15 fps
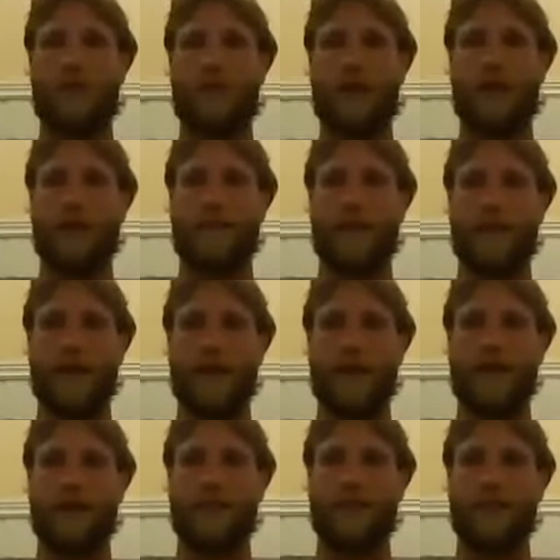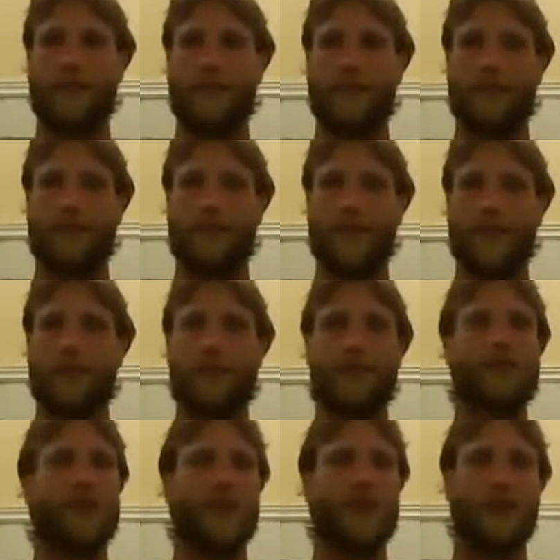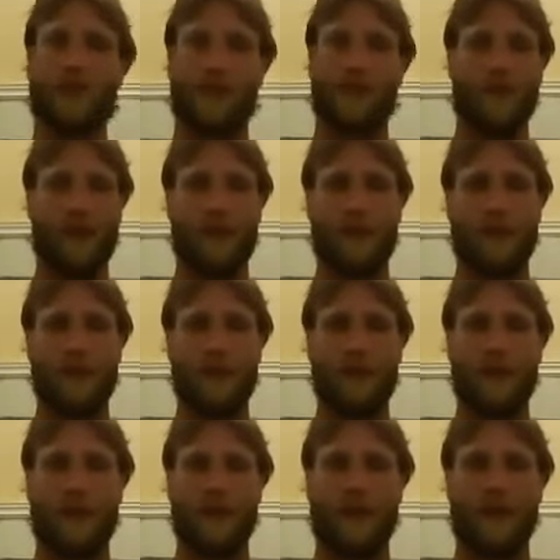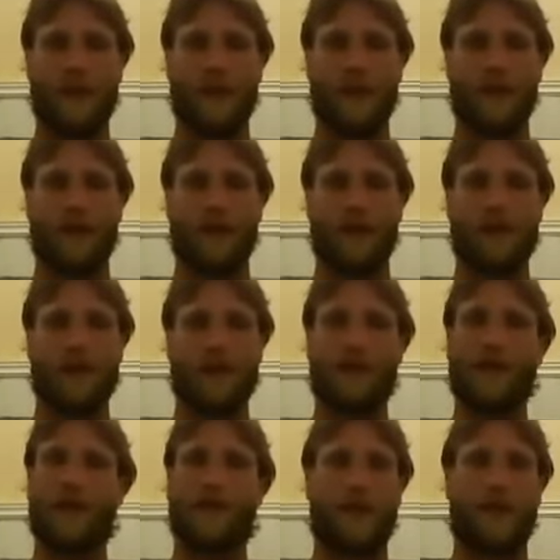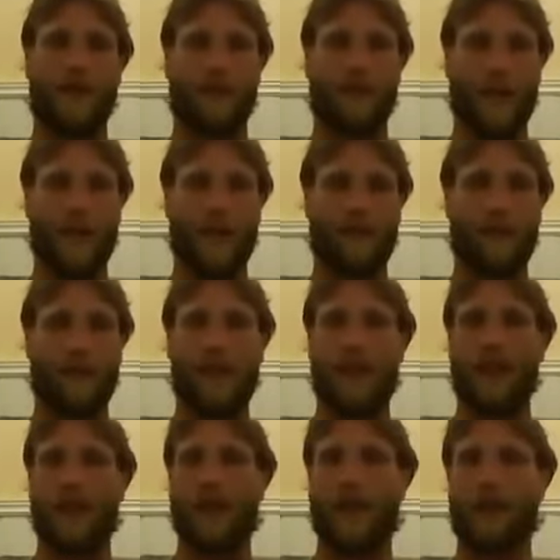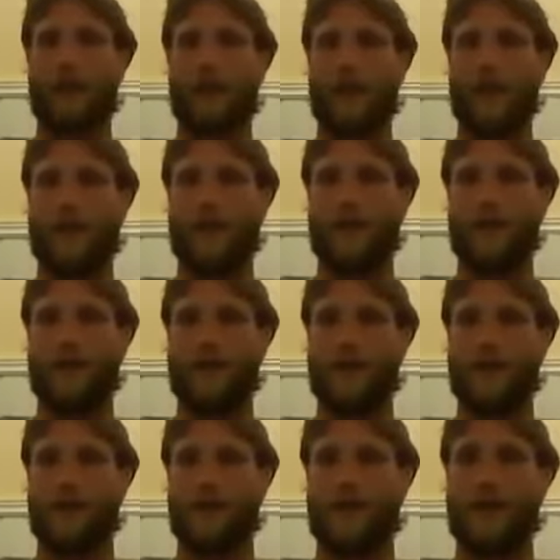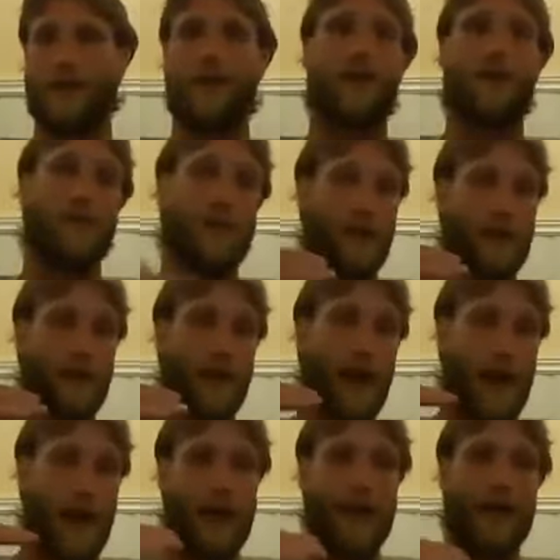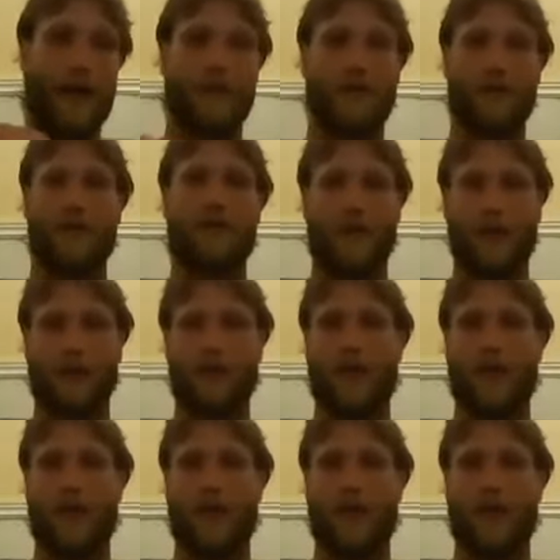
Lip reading: I feel like it's too early for me to give up on playing at a very high level, a top